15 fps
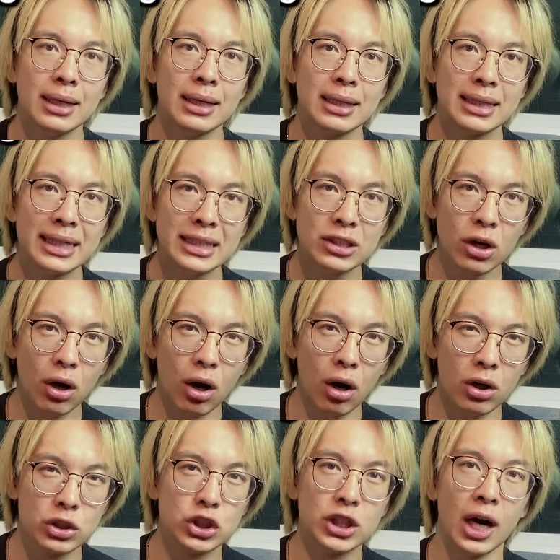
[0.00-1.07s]
These are
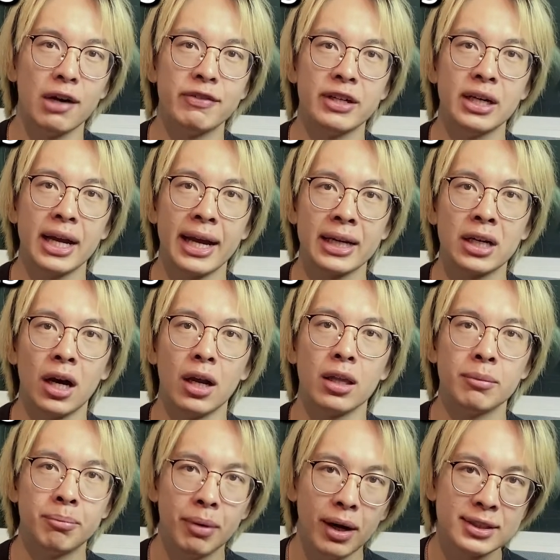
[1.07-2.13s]
all Java and
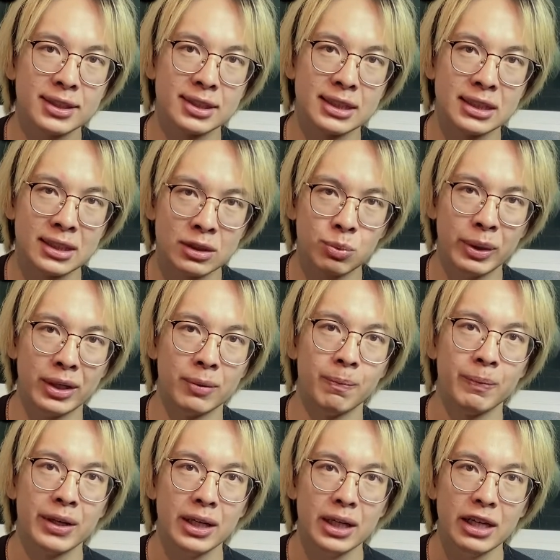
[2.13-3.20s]
Kotlin processes as well.
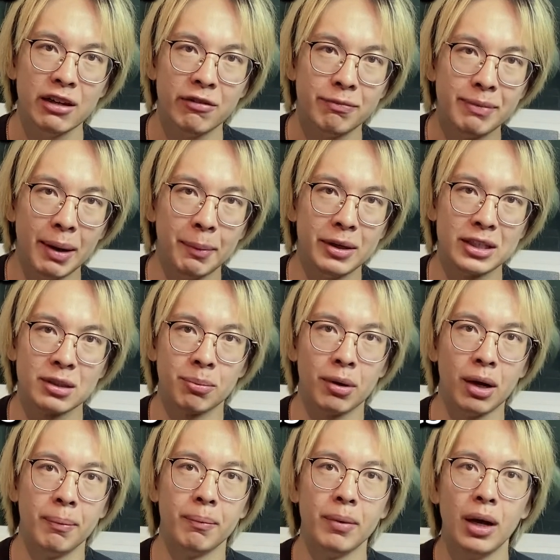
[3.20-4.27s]
If memory is a
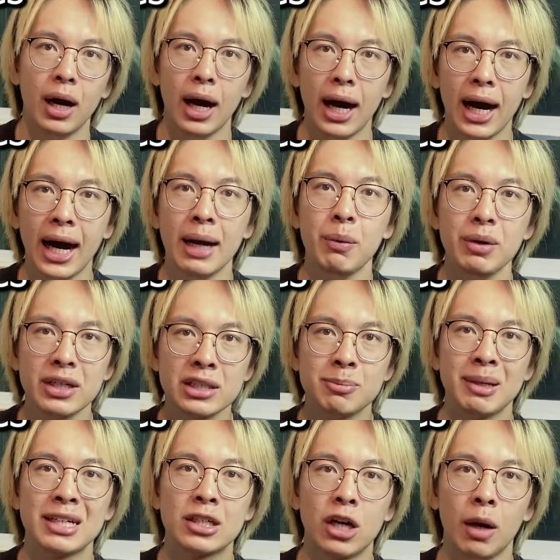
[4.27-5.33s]
problem, I would
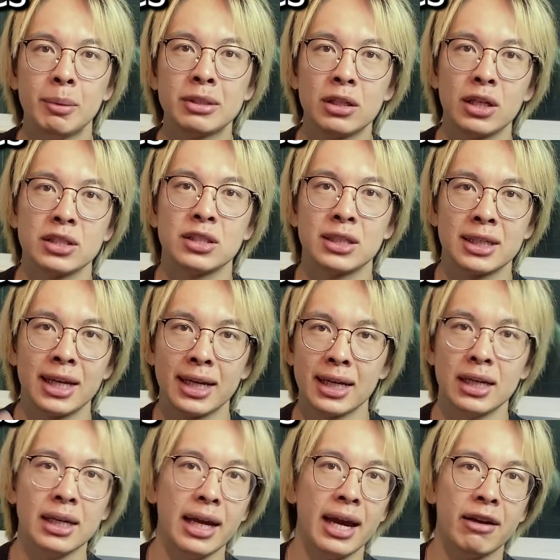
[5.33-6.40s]
expect garbage collection to kick in
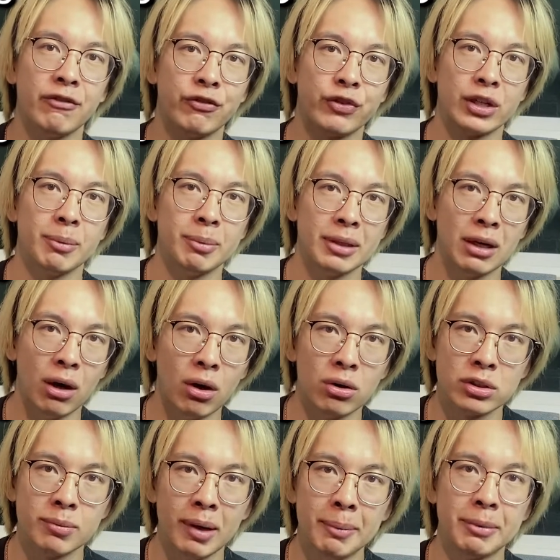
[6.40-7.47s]
and free up all
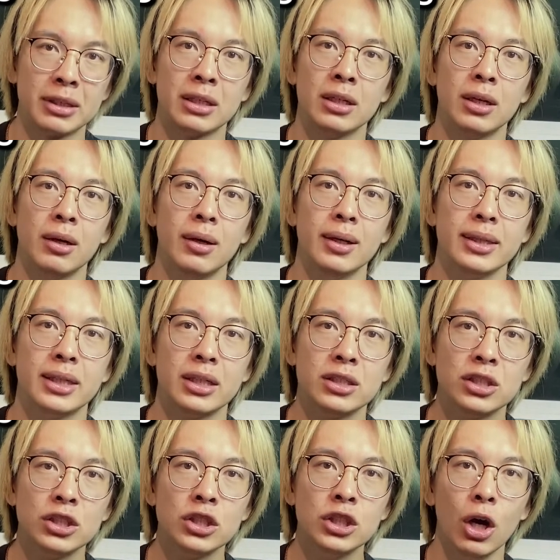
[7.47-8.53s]
the memory. There's
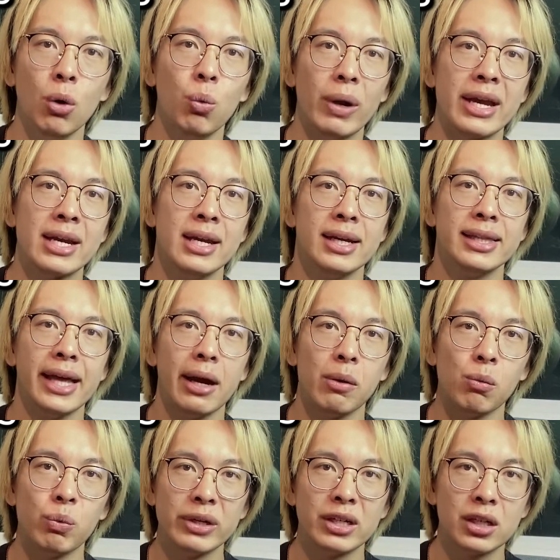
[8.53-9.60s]
no way that
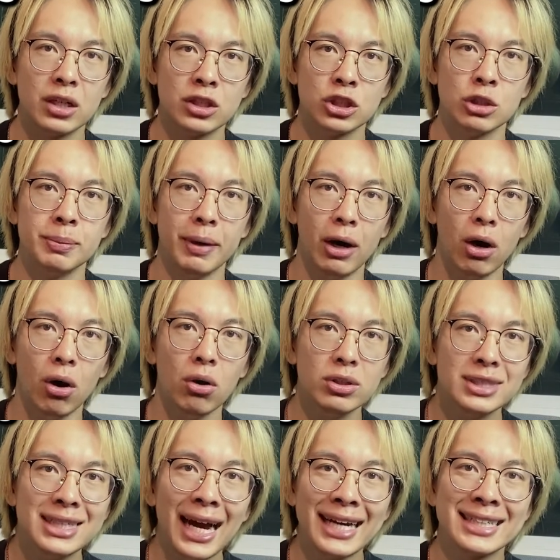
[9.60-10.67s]
we could consume all
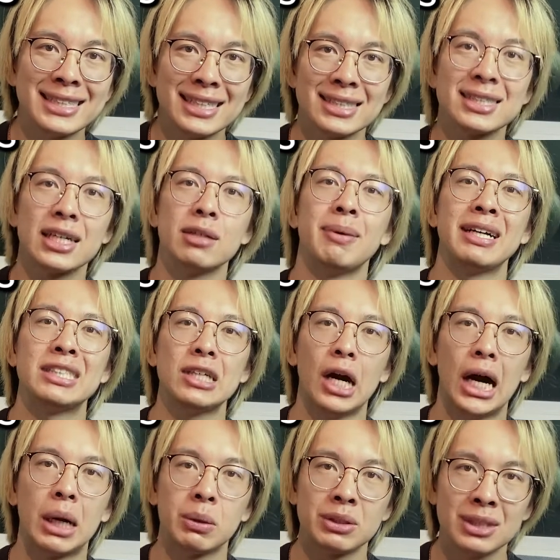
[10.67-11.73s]
96 gigabytes
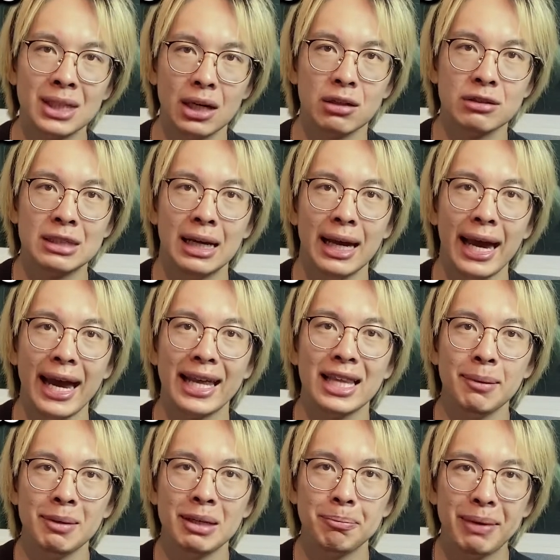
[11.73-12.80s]
ourselves, and
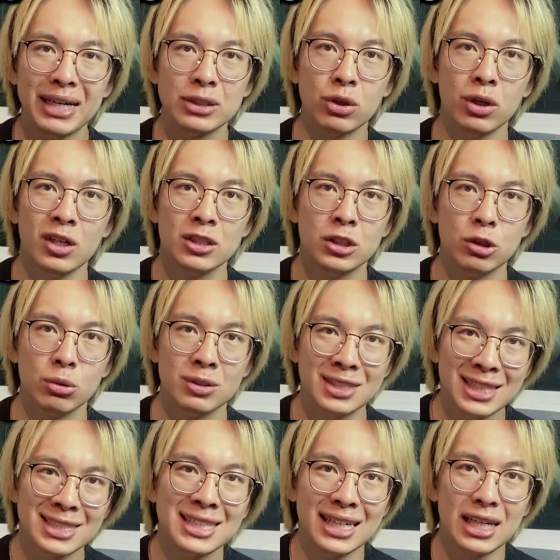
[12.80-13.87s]
limiting Bazel to
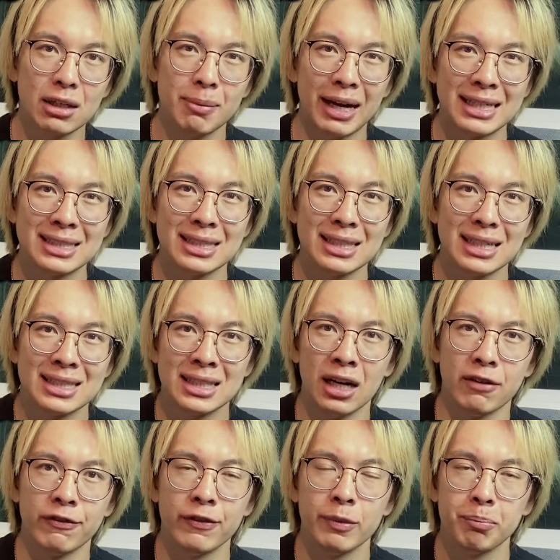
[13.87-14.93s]
16 gigabytes is enough.
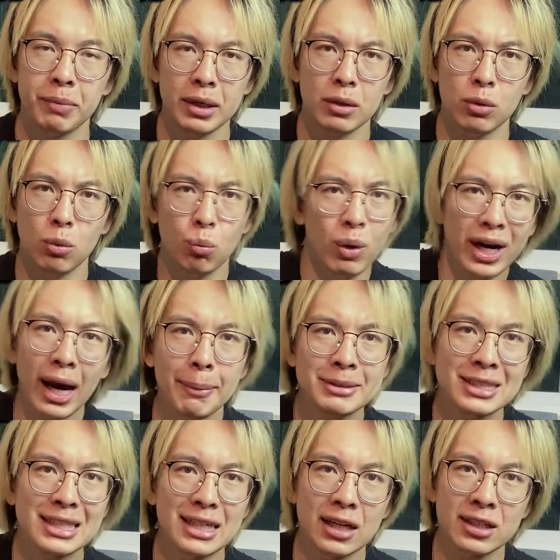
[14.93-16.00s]
But what happens
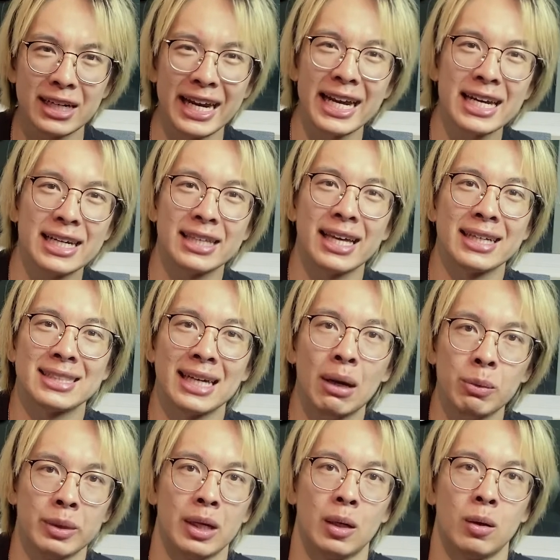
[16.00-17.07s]
to the other 80 that's
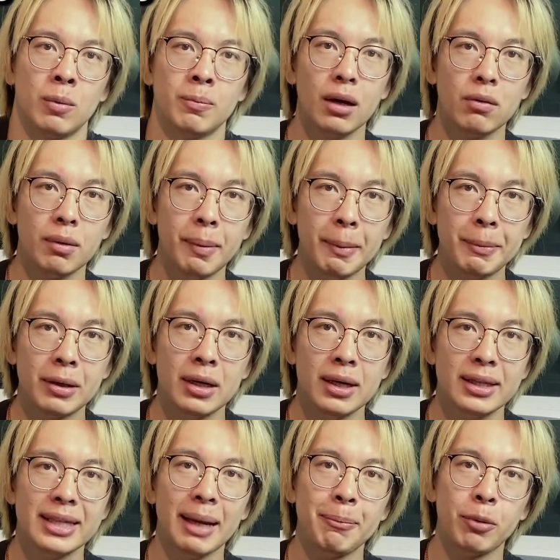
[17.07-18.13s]
out there? Remember
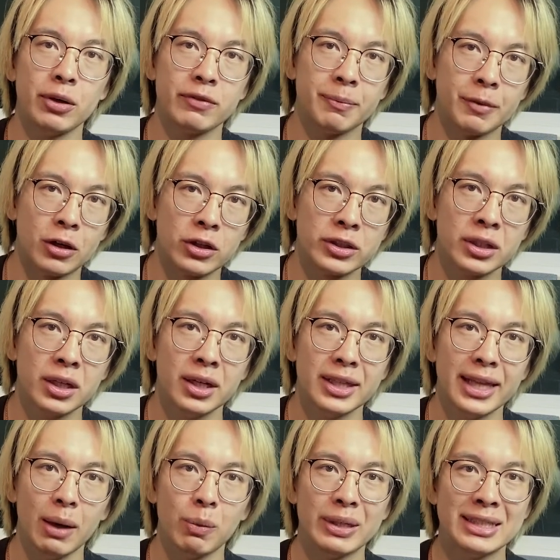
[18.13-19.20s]
that point from earlier
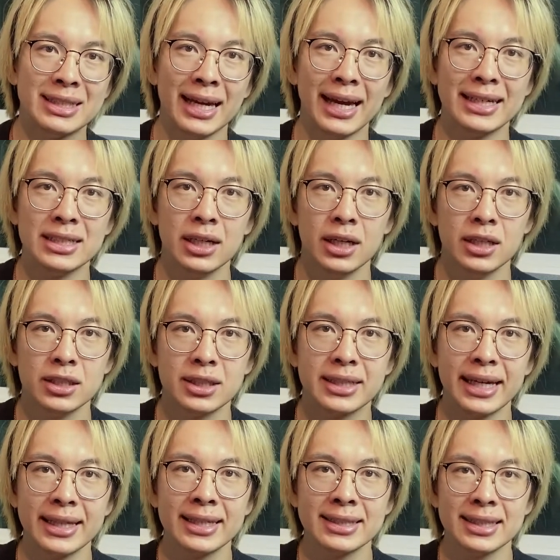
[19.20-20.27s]
that we tend to
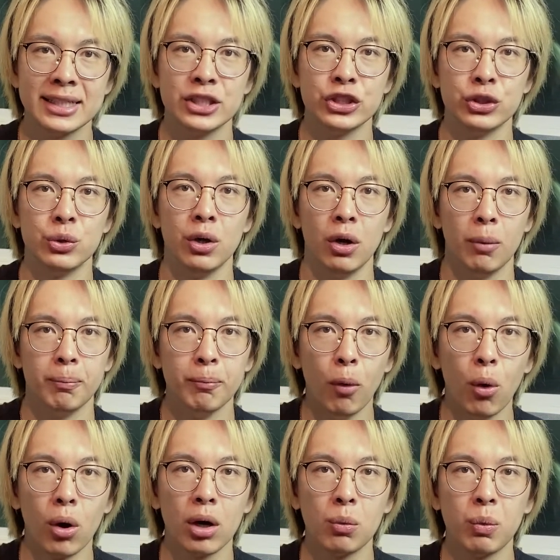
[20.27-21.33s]
get this issue
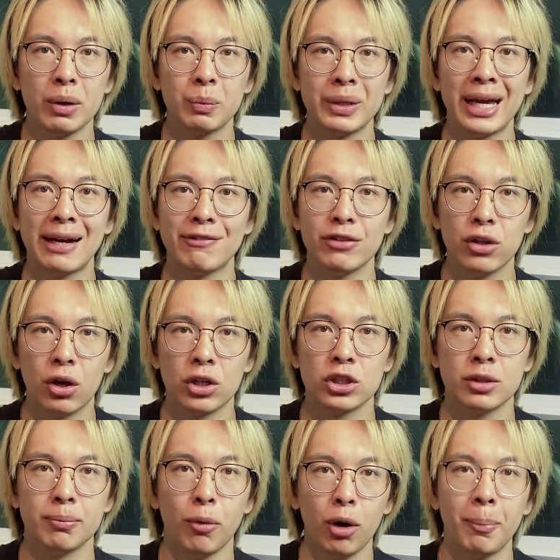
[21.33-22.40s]
more when we have larger,
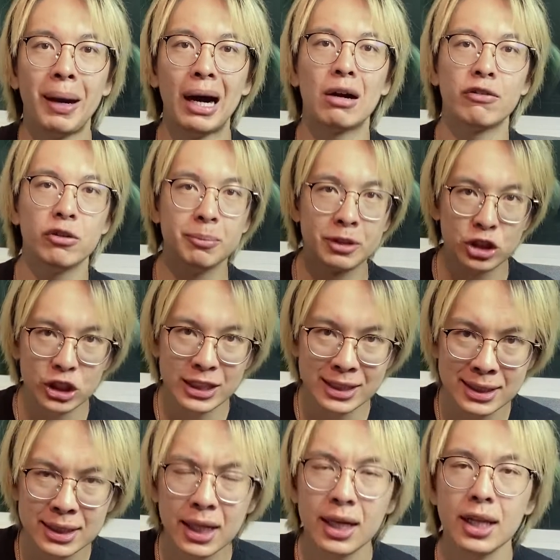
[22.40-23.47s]
more powerful
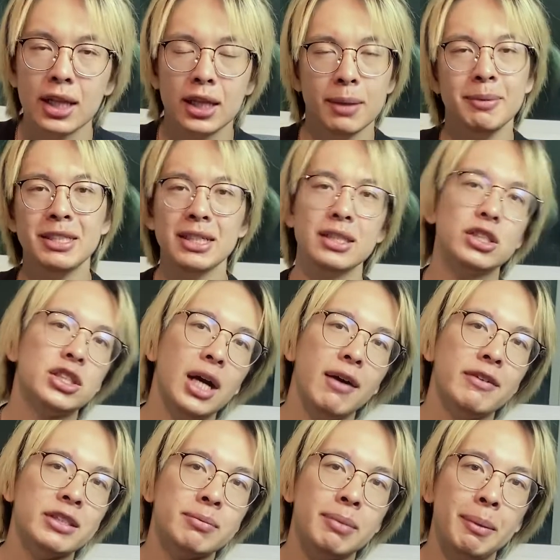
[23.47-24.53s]
machines? Limiting
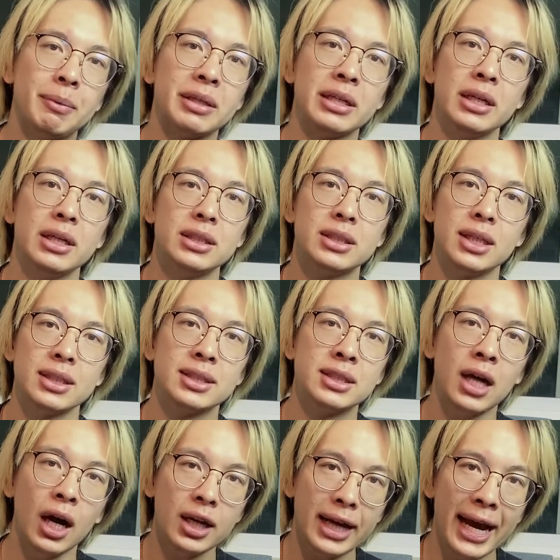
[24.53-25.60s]
Java's memory does
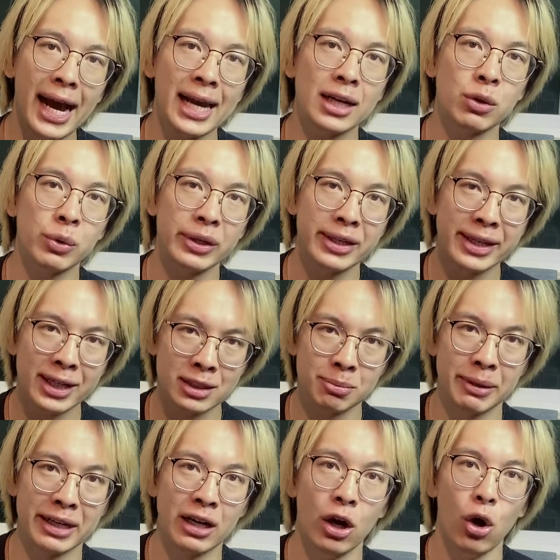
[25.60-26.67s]
not adequately
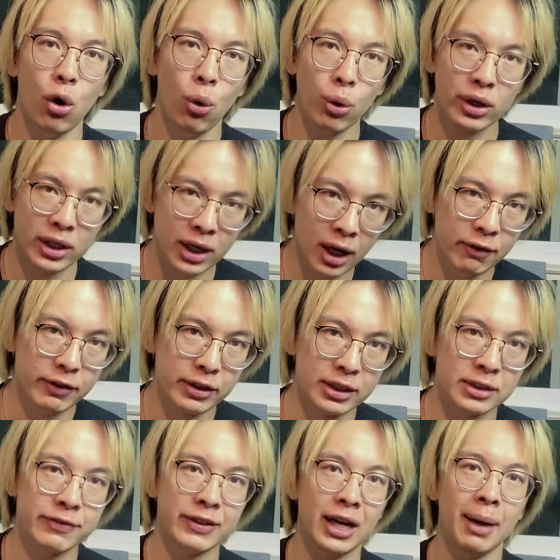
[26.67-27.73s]
explain or cover
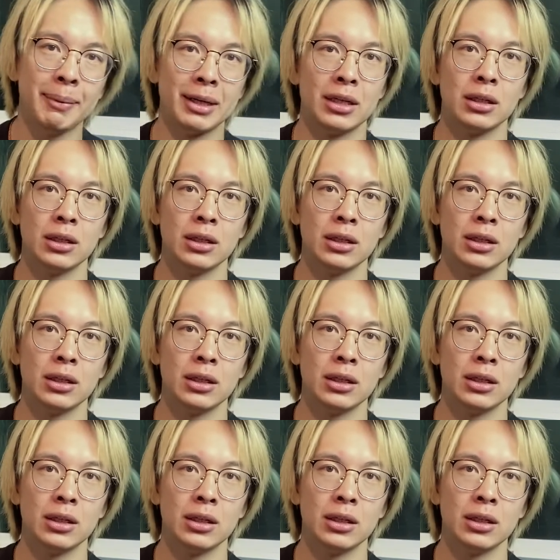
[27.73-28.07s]
this phenomena.